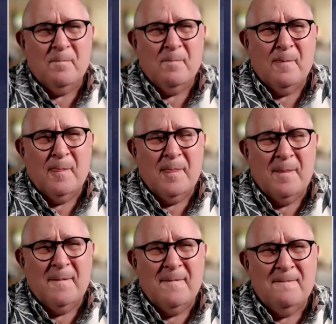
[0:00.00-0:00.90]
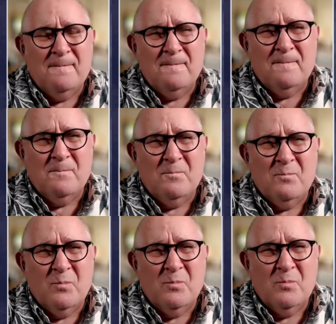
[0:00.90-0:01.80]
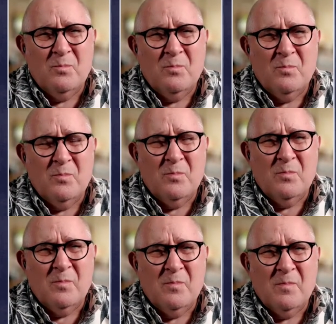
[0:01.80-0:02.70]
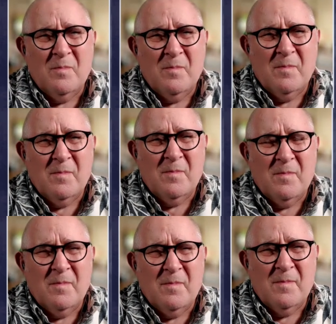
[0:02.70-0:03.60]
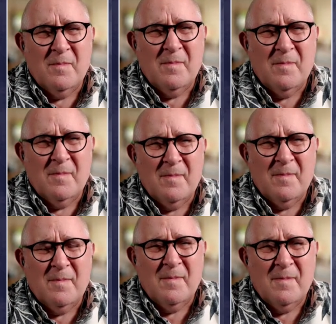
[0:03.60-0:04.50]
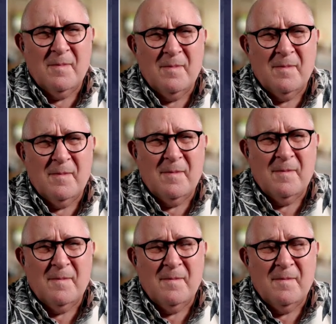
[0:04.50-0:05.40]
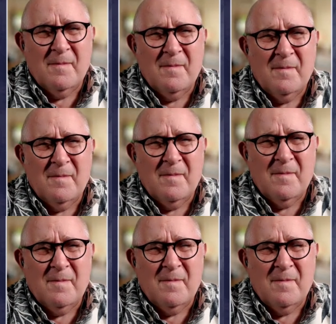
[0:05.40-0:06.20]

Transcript: (not speaking)